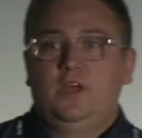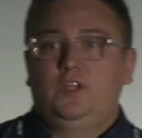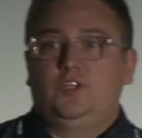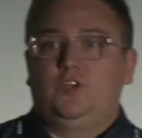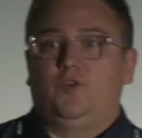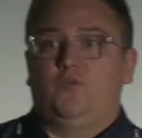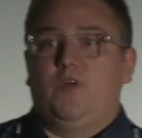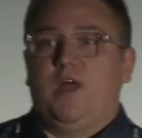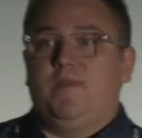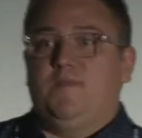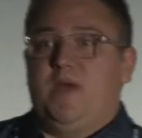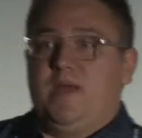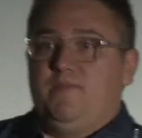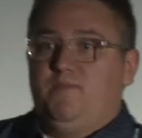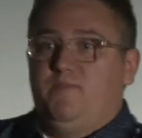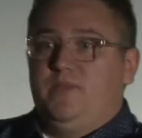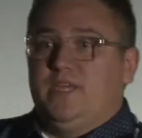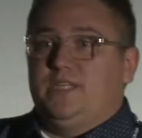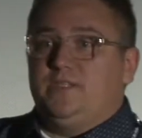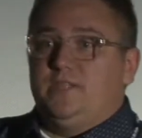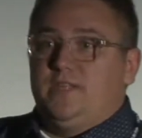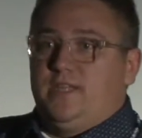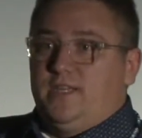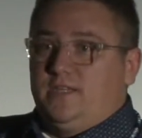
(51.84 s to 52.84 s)
to run my
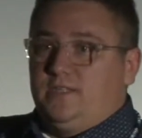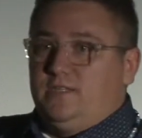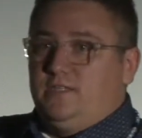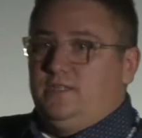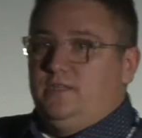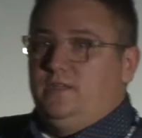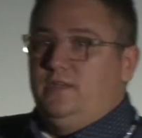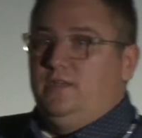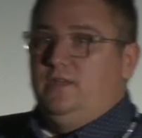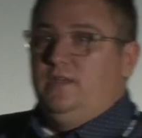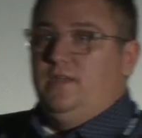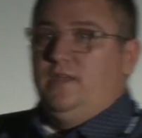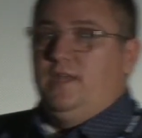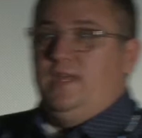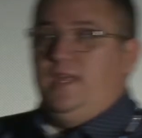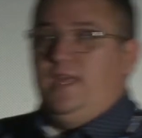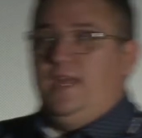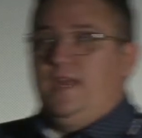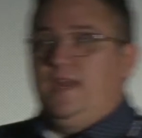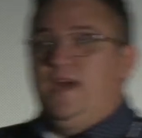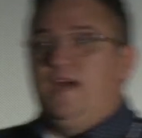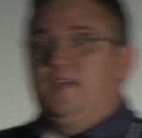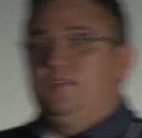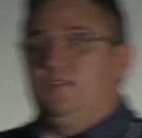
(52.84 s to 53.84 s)
business
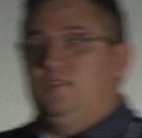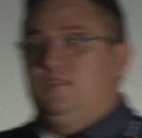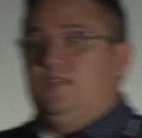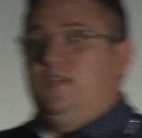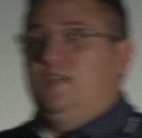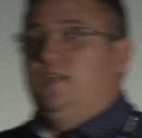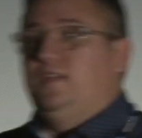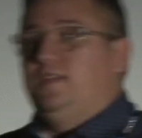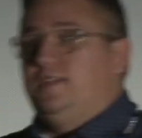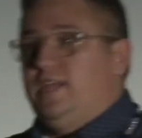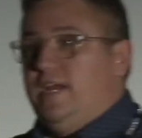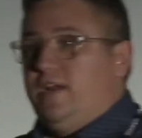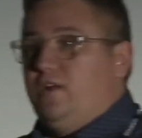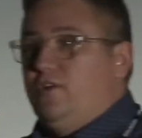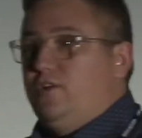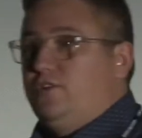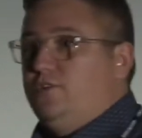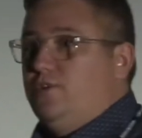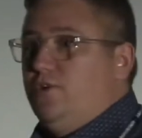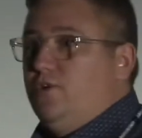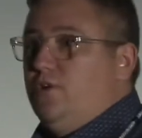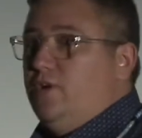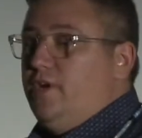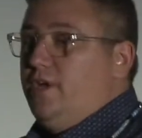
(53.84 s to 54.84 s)
in unceded
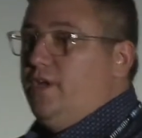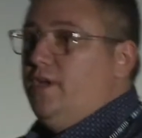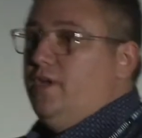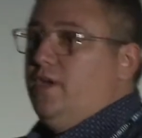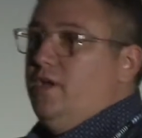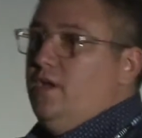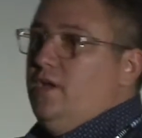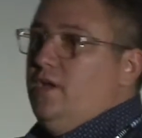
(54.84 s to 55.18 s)
territory,